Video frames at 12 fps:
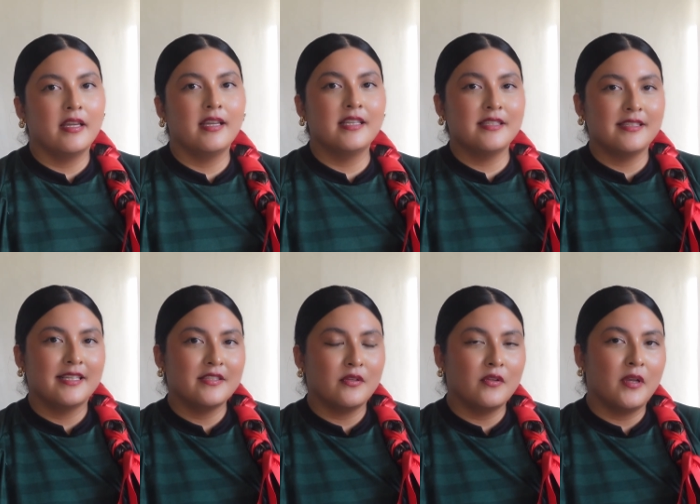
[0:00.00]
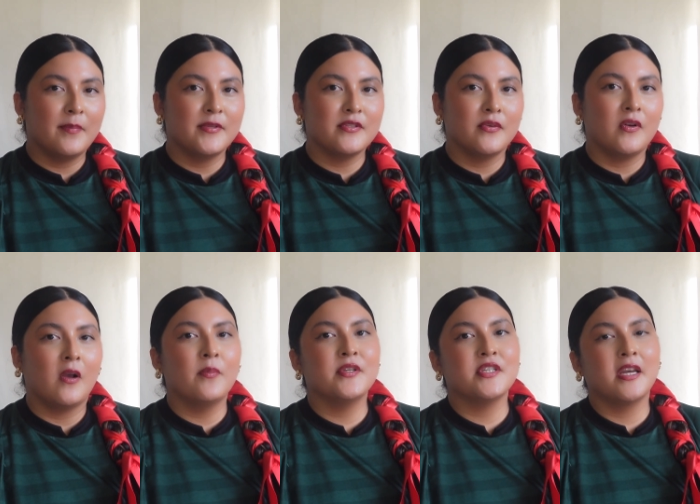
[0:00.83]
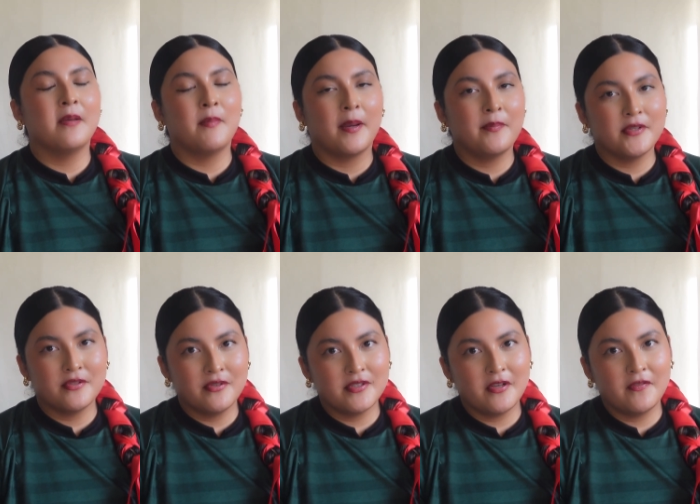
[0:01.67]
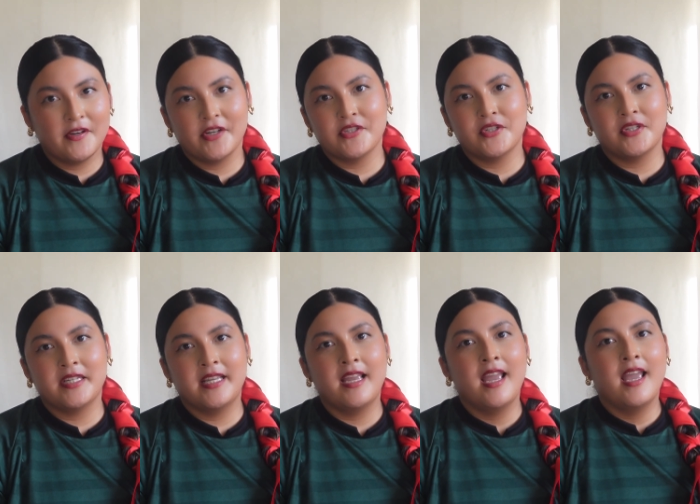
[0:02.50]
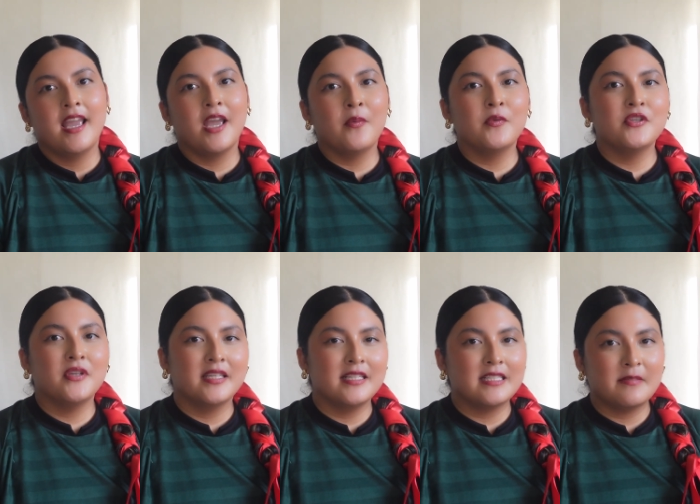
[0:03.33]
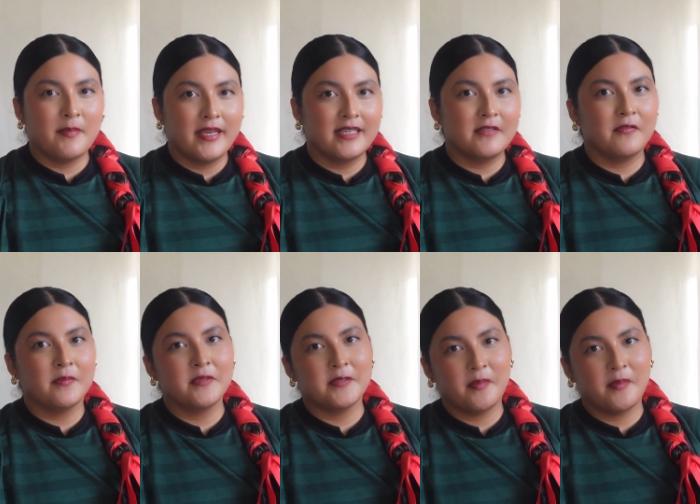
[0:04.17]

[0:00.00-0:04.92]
In today's solo episode, I'll be sharing my personal self-care journey and what you can expect from this